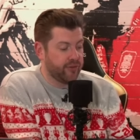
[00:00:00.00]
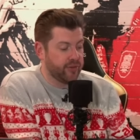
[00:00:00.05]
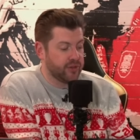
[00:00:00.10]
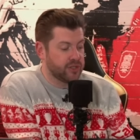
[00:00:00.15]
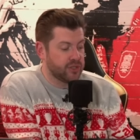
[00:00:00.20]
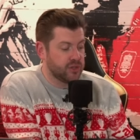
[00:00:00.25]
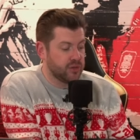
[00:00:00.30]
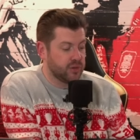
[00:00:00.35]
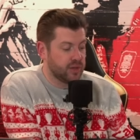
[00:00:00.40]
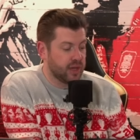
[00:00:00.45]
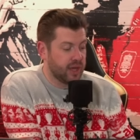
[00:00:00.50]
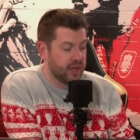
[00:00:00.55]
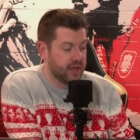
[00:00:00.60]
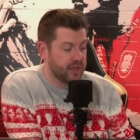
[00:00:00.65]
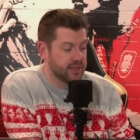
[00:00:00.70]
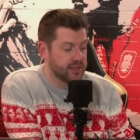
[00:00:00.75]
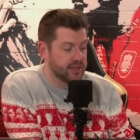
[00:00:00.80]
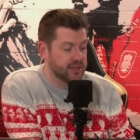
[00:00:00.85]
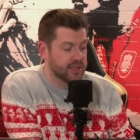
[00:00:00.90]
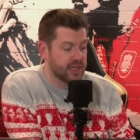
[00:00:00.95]

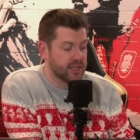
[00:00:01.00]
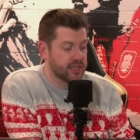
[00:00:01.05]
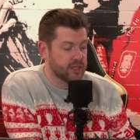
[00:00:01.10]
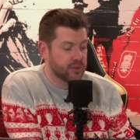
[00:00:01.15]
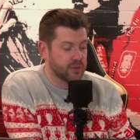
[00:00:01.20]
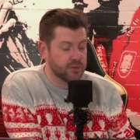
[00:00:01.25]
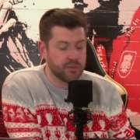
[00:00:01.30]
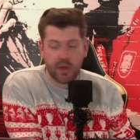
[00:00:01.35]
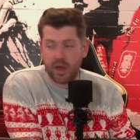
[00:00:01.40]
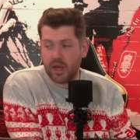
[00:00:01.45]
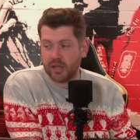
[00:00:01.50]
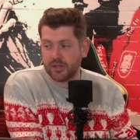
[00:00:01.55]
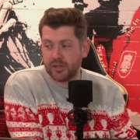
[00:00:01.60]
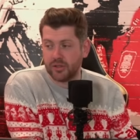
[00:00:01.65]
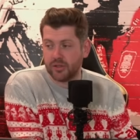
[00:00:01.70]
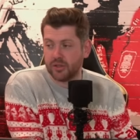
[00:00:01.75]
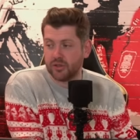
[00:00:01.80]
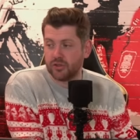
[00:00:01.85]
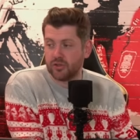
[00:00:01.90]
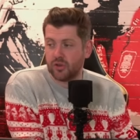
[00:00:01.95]
till death do us part.
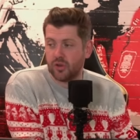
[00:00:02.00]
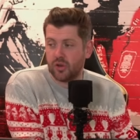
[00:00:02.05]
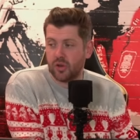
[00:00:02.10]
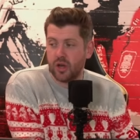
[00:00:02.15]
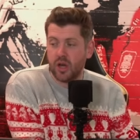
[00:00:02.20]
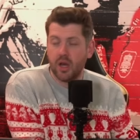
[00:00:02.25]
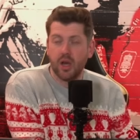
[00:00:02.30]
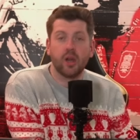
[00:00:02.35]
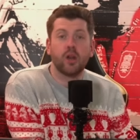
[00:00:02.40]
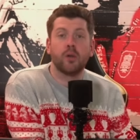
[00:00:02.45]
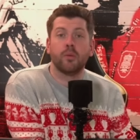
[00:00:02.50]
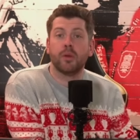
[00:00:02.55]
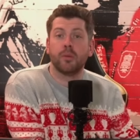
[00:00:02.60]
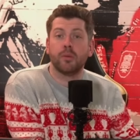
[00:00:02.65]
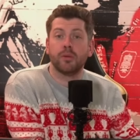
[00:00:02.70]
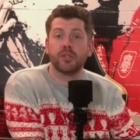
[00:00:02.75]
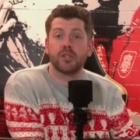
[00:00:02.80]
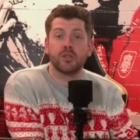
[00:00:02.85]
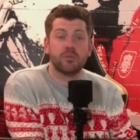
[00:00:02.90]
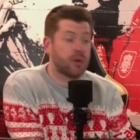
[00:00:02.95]
Another draw coming
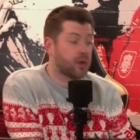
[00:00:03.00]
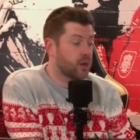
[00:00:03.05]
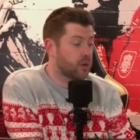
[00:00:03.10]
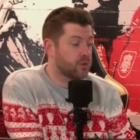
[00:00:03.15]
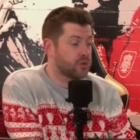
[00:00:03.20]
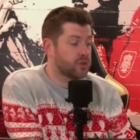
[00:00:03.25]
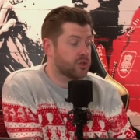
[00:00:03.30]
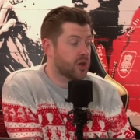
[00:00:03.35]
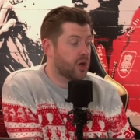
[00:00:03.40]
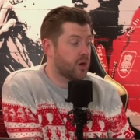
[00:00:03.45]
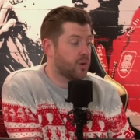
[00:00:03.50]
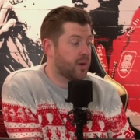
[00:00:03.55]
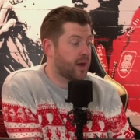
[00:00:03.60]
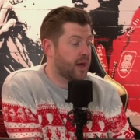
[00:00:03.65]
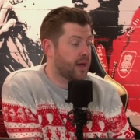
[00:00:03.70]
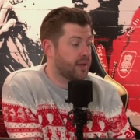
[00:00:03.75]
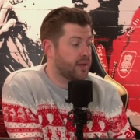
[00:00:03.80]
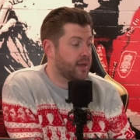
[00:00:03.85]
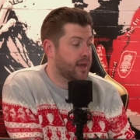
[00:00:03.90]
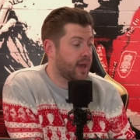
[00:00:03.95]
up on tomorrow's show
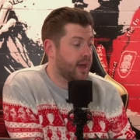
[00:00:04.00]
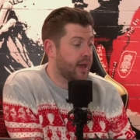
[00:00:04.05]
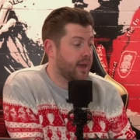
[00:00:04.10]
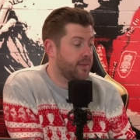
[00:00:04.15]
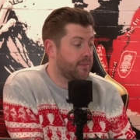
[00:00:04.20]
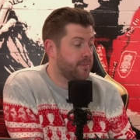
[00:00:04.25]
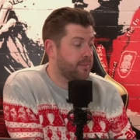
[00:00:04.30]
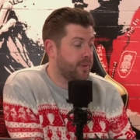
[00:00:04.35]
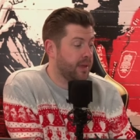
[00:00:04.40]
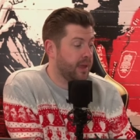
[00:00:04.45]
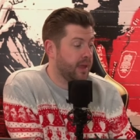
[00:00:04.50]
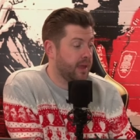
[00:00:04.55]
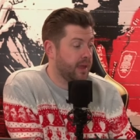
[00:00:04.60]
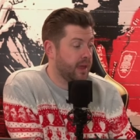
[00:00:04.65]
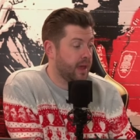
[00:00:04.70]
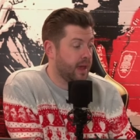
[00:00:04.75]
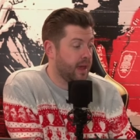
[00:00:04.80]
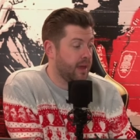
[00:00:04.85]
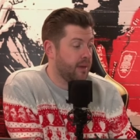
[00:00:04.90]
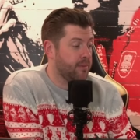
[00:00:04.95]
at 9
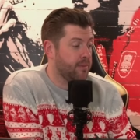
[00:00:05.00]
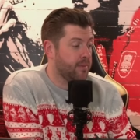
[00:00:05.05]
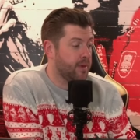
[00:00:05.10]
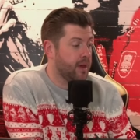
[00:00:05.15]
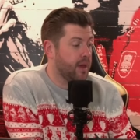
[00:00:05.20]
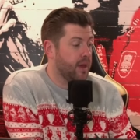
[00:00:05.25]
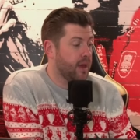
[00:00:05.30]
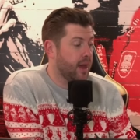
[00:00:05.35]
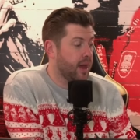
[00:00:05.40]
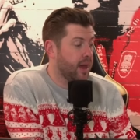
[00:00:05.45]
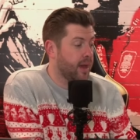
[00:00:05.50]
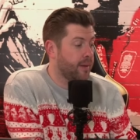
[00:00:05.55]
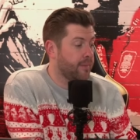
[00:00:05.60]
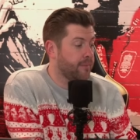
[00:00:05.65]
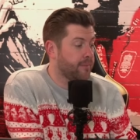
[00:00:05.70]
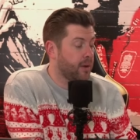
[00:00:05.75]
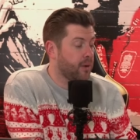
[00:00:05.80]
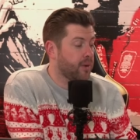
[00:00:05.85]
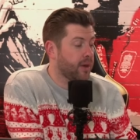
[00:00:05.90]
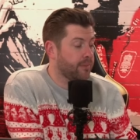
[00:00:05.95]
p.m.
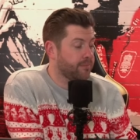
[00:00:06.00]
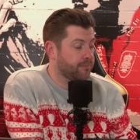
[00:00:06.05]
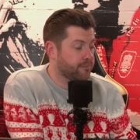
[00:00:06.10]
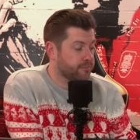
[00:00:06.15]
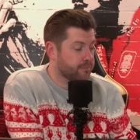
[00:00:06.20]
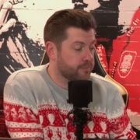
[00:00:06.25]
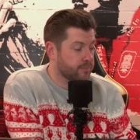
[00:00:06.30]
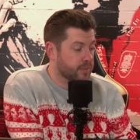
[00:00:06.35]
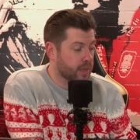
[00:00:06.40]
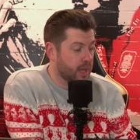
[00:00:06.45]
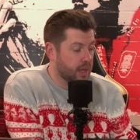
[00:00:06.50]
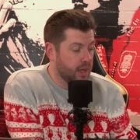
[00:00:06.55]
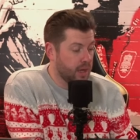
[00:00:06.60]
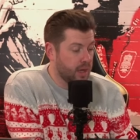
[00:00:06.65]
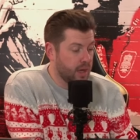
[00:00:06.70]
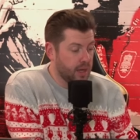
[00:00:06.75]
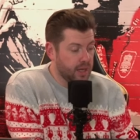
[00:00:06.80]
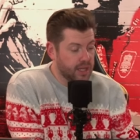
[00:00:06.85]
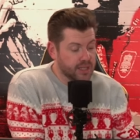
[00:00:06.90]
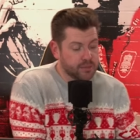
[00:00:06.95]
Okay,
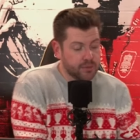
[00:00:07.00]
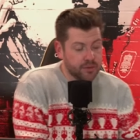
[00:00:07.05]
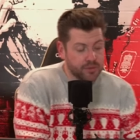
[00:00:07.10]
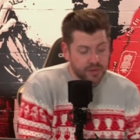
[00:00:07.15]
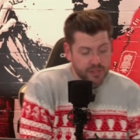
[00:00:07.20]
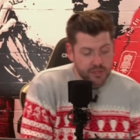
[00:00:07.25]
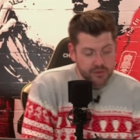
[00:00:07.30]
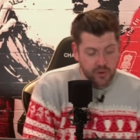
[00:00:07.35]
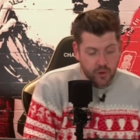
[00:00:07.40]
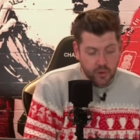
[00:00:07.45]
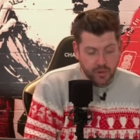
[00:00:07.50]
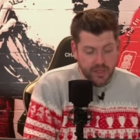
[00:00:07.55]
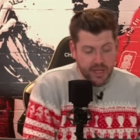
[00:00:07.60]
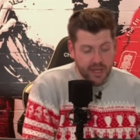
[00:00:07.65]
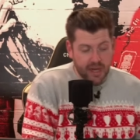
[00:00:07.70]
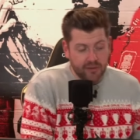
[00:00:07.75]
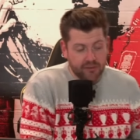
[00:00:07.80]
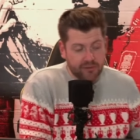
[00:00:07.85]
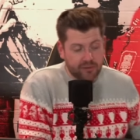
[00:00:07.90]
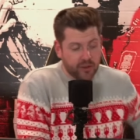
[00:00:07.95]
let's move things forward then.
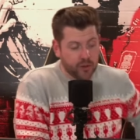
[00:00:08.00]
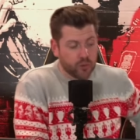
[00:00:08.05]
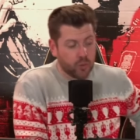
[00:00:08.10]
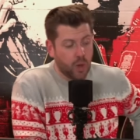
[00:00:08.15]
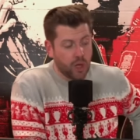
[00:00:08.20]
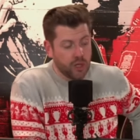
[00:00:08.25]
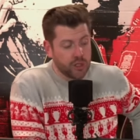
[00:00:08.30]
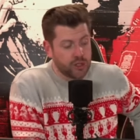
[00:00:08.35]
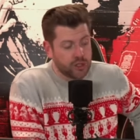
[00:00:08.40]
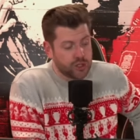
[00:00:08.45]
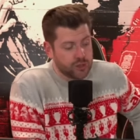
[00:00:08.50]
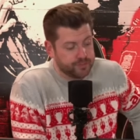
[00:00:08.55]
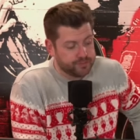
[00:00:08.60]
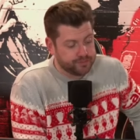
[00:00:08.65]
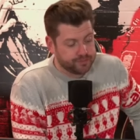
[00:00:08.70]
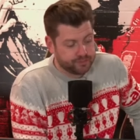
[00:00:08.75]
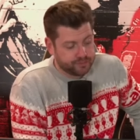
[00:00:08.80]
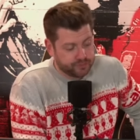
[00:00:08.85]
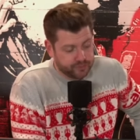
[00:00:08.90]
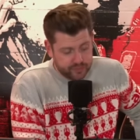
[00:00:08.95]
Anfield watch.
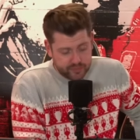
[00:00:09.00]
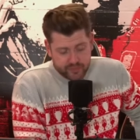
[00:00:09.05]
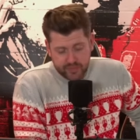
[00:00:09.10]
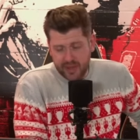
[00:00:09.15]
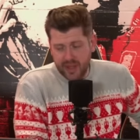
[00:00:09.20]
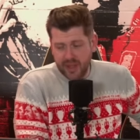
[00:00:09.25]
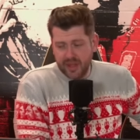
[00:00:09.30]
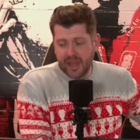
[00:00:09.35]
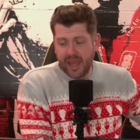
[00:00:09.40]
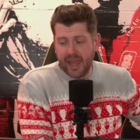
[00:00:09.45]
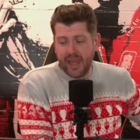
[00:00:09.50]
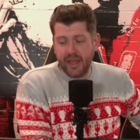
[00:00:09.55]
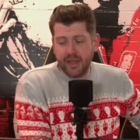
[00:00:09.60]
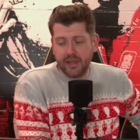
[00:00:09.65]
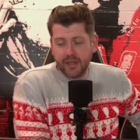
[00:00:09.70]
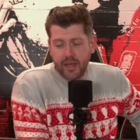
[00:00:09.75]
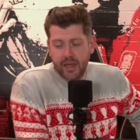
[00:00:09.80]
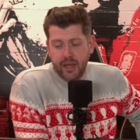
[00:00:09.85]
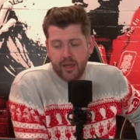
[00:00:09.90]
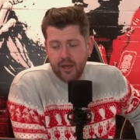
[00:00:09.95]

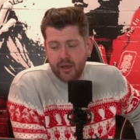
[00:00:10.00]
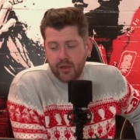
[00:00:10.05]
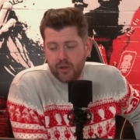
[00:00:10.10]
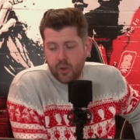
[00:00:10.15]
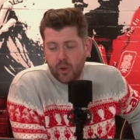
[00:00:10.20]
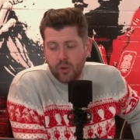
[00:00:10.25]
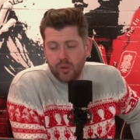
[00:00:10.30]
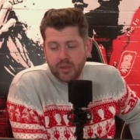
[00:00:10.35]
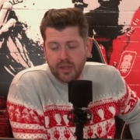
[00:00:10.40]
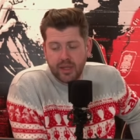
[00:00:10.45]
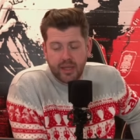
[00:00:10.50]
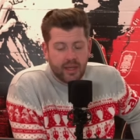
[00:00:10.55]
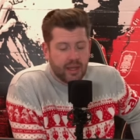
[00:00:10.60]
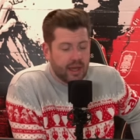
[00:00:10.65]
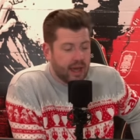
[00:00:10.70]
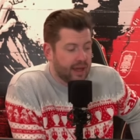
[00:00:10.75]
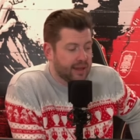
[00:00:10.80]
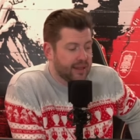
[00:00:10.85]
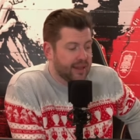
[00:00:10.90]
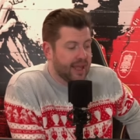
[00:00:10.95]
Again, quoting The
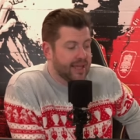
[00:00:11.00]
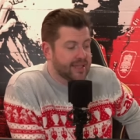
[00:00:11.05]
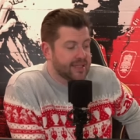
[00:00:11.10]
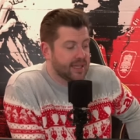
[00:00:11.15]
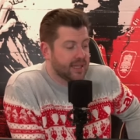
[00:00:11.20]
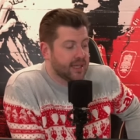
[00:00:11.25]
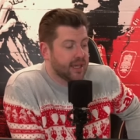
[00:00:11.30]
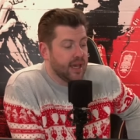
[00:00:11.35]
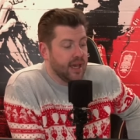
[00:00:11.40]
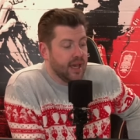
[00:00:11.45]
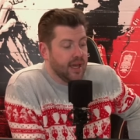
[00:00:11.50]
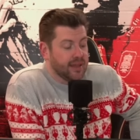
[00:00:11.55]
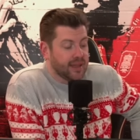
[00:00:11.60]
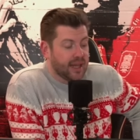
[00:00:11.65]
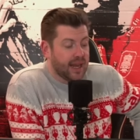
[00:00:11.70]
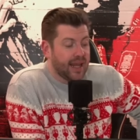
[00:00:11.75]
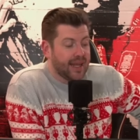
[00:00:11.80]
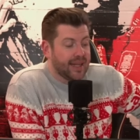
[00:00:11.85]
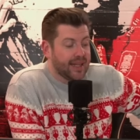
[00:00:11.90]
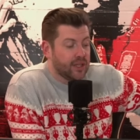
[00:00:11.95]
Athletic, the
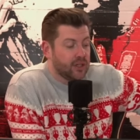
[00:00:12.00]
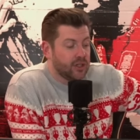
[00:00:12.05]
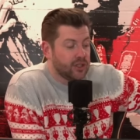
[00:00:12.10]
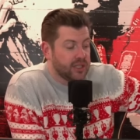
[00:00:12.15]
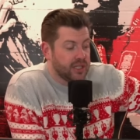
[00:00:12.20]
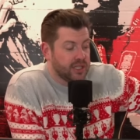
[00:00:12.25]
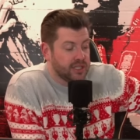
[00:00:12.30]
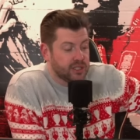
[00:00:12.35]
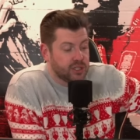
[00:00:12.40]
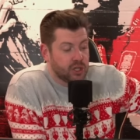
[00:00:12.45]
likelihood is that